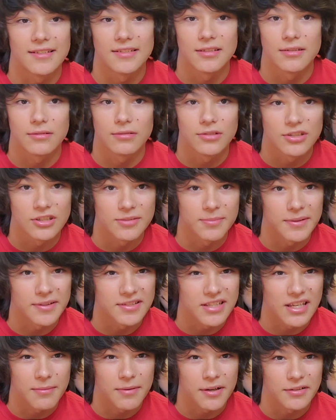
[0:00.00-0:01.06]
in just about the
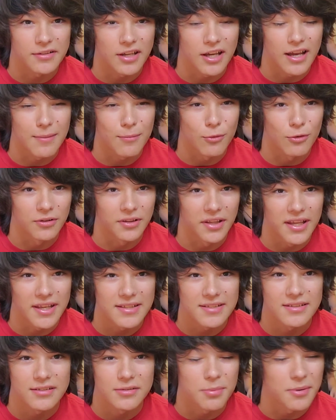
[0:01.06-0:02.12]
same amount of time or
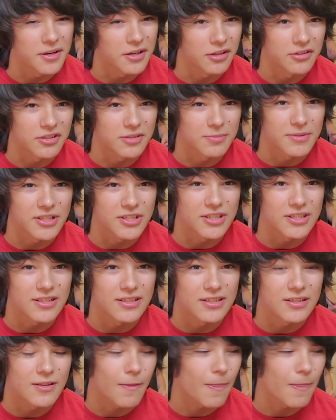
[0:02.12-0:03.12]
less, depending on the species.